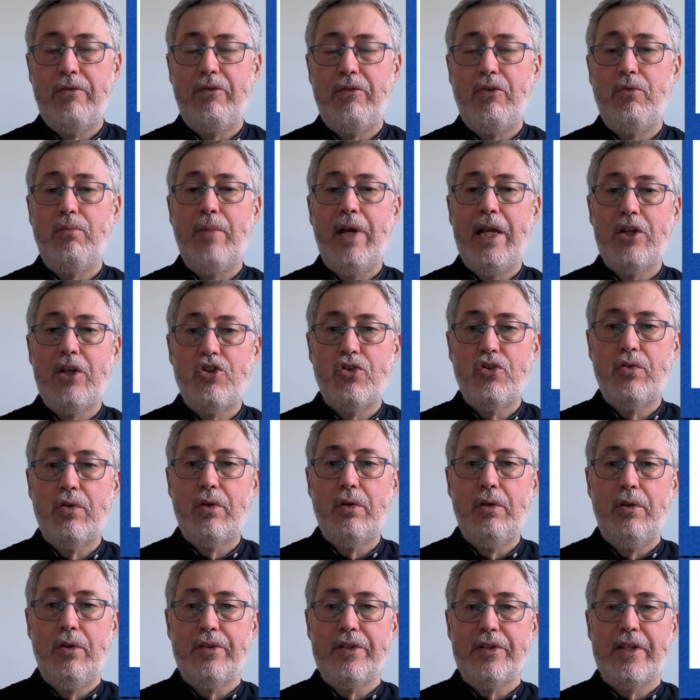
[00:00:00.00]
if you make
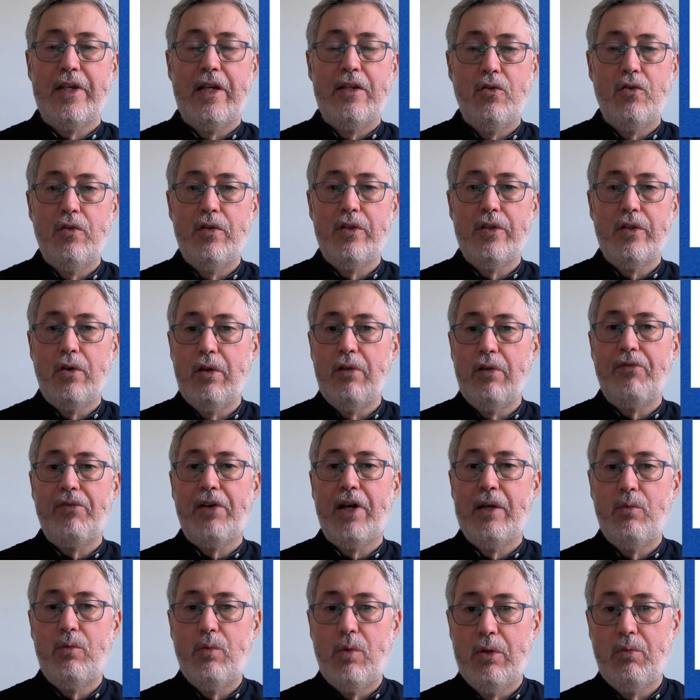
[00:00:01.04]
sure your sensor is certified